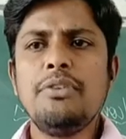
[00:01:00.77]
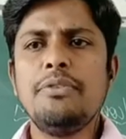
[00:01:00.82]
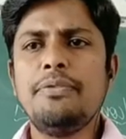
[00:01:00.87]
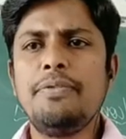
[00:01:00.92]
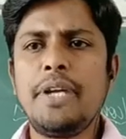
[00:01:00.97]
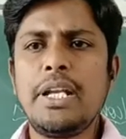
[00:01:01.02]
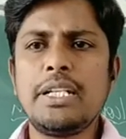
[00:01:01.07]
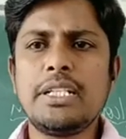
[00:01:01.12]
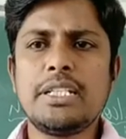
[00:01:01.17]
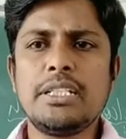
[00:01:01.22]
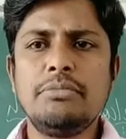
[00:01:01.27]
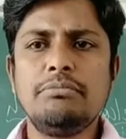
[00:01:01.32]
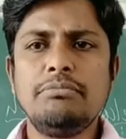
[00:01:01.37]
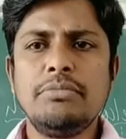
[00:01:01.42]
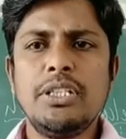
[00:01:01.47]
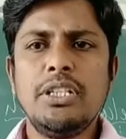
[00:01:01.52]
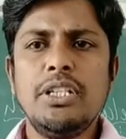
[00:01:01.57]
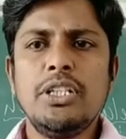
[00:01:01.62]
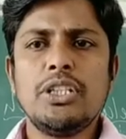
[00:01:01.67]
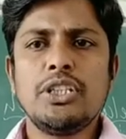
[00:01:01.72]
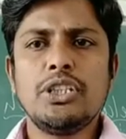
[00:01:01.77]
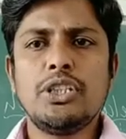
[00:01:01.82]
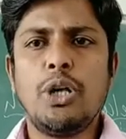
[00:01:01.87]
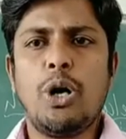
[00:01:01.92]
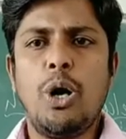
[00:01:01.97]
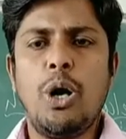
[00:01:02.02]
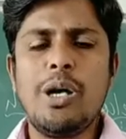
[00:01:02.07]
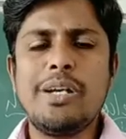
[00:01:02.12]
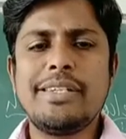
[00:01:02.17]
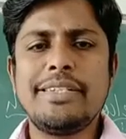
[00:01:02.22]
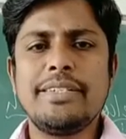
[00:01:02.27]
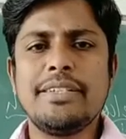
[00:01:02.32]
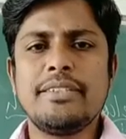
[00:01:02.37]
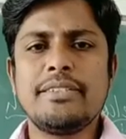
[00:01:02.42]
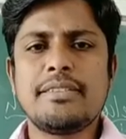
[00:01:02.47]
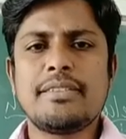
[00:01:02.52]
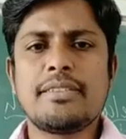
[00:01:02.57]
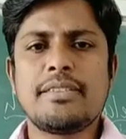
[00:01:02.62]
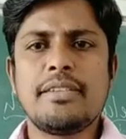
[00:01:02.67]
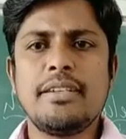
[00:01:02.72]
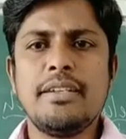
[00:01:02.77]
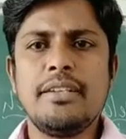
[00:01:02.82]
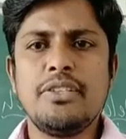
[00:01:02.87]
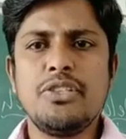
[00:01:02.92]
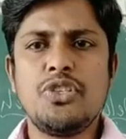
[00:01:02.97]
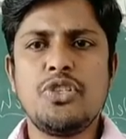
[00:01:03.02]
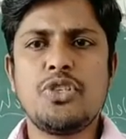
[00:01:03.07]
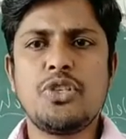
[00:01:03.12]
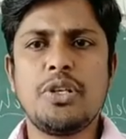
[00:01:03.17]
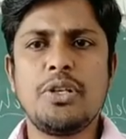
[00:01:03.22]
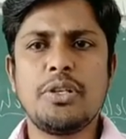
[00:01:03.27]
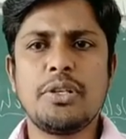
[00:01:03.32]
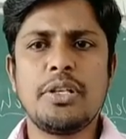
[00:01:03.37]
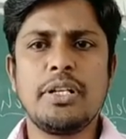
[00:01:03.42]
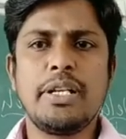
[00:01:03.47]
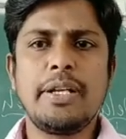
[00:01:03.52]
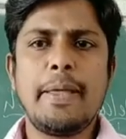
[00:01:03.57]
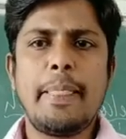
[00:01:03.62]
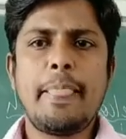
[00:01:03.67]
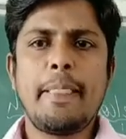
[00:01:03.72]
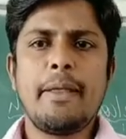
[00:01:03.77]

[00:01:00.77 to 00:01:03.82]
welcome the audience generally